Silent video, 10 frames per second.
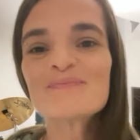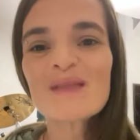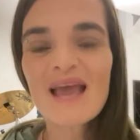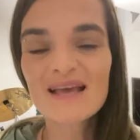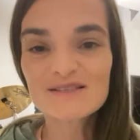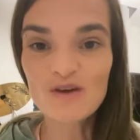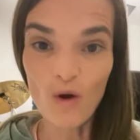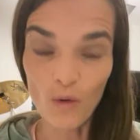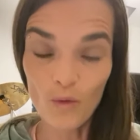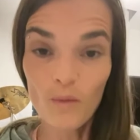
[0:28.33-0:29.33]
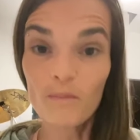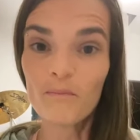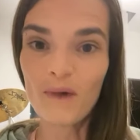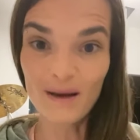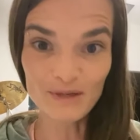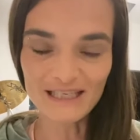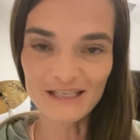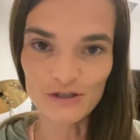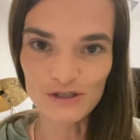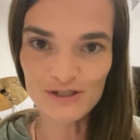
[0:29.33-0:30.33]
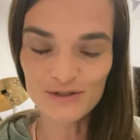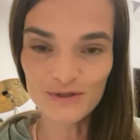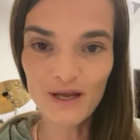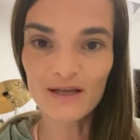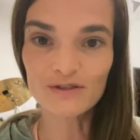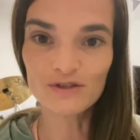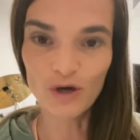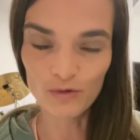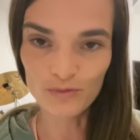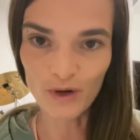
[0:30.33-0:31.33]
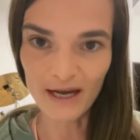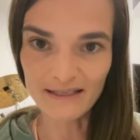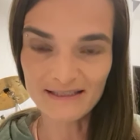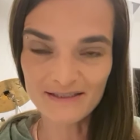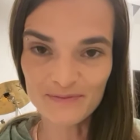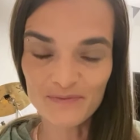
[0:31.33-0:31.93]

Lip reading: So, mom leaders, don't praise.